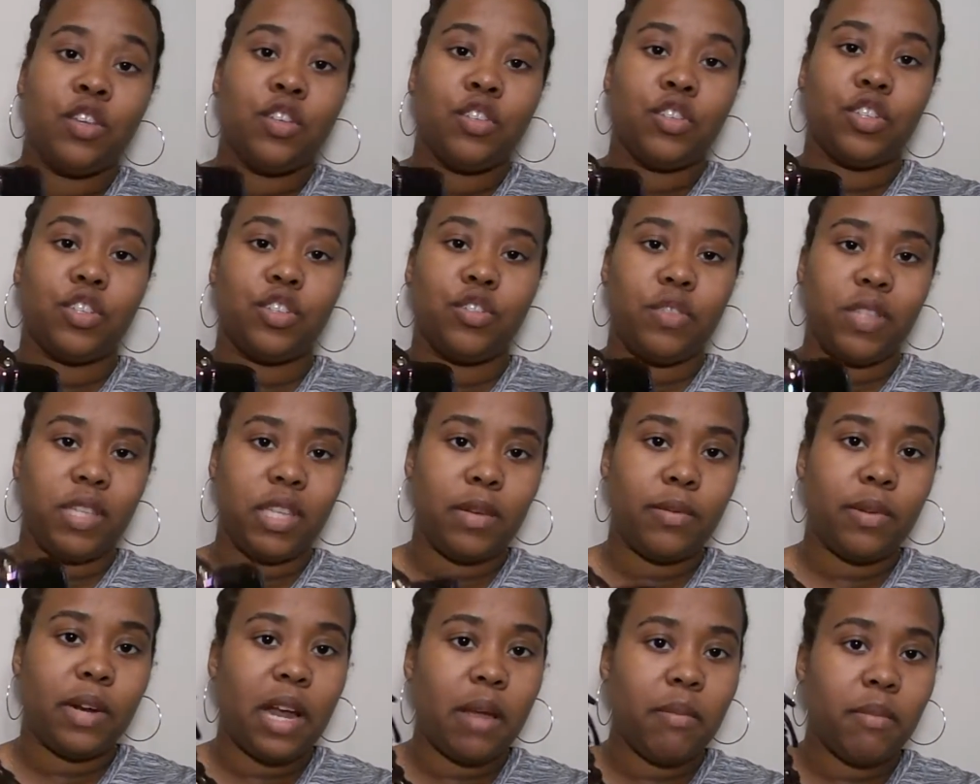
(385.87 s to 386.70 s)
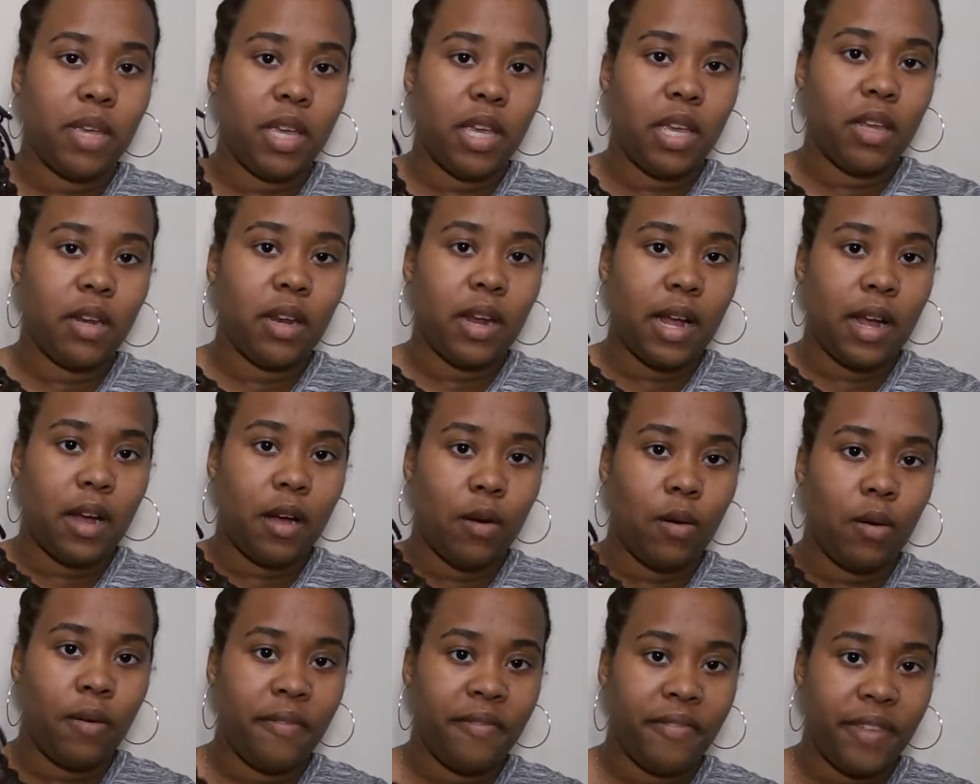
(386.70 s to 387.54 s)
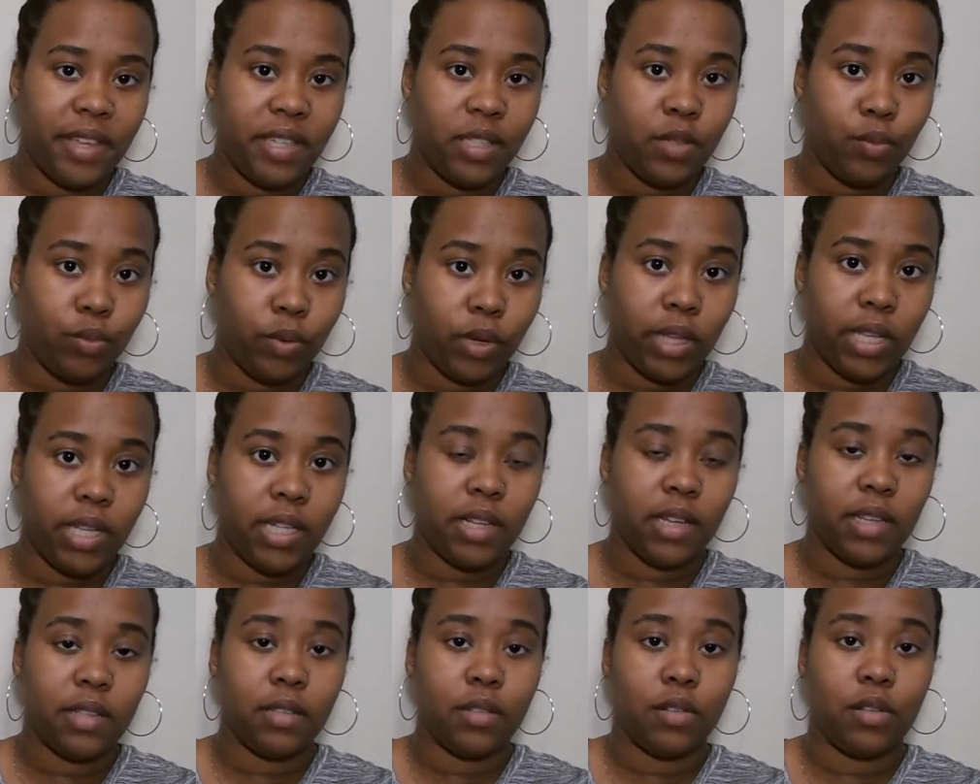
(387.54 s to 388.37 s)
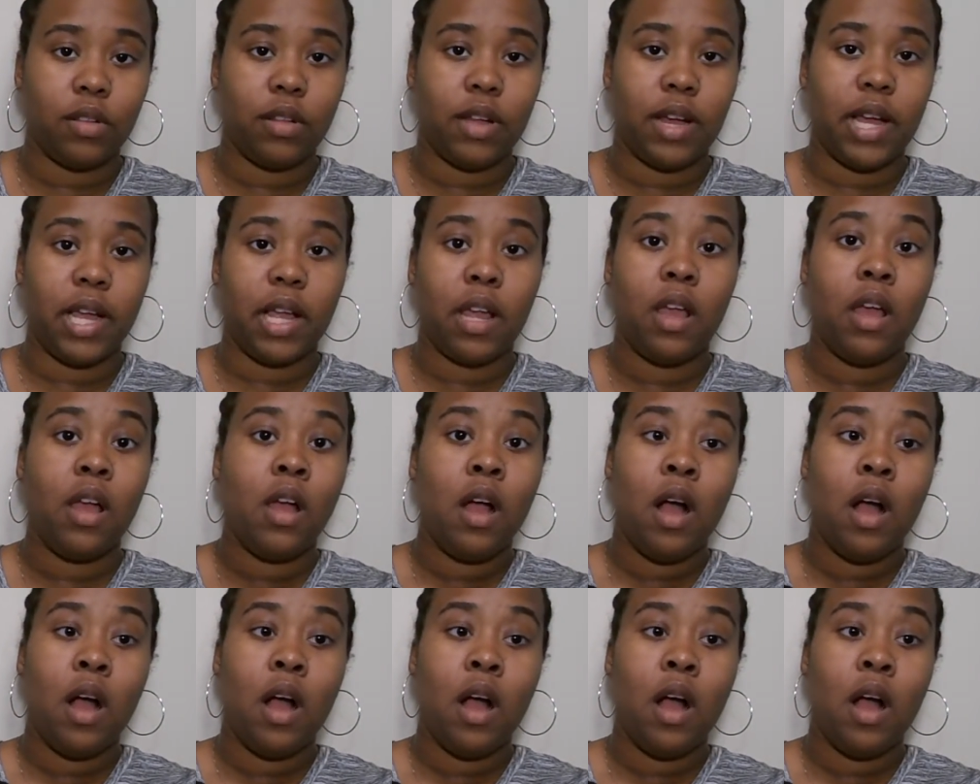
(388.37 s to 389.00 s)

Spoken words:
So you see what I mean, how this really does look like